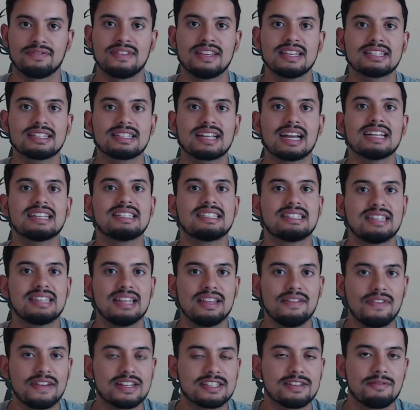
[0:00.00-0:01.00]
This guy's
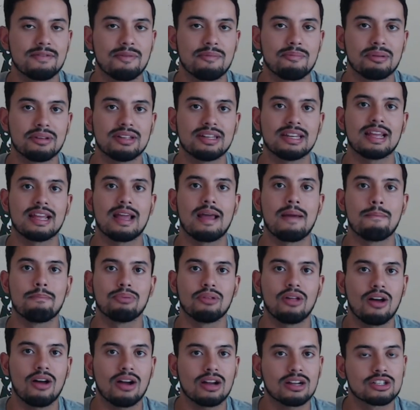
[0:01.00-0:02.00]
defensive ability and
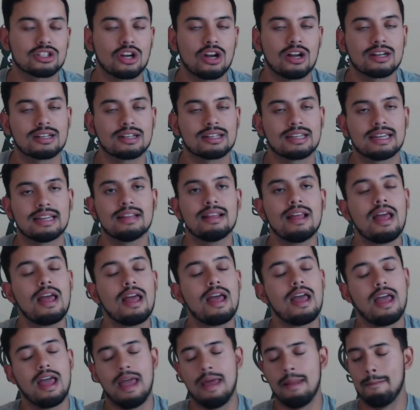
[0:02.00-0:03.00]
block shocking
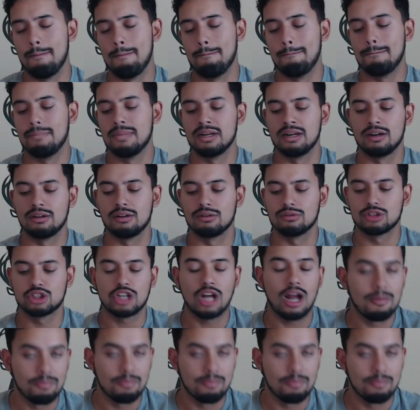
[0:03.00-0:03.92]
and shot